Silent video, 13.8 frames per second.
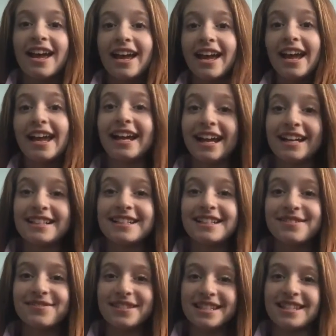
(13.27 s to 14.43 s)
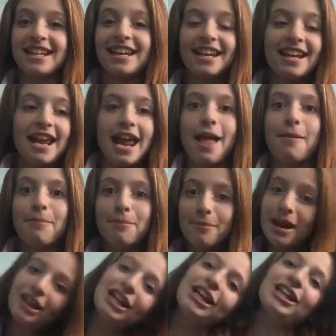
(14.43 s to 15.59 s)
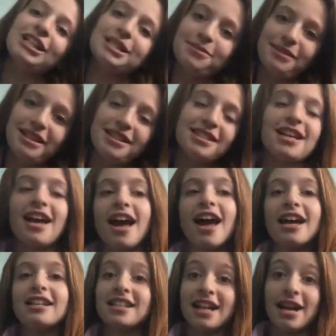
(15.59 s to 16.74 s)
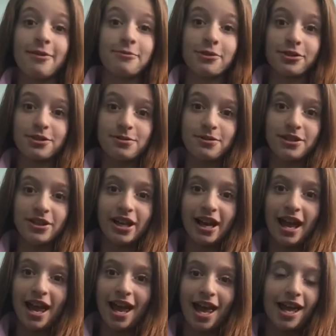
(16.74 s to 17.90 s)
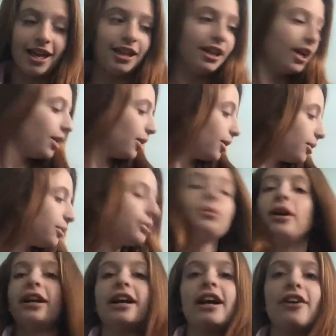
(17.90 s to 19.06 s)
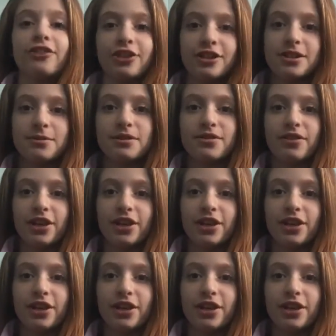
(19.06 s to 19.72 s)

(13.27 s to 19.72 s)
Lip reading: Hey guys, it's me, Sid, and Merry Christmas. Today I'm going to be doing a what I got for Christmas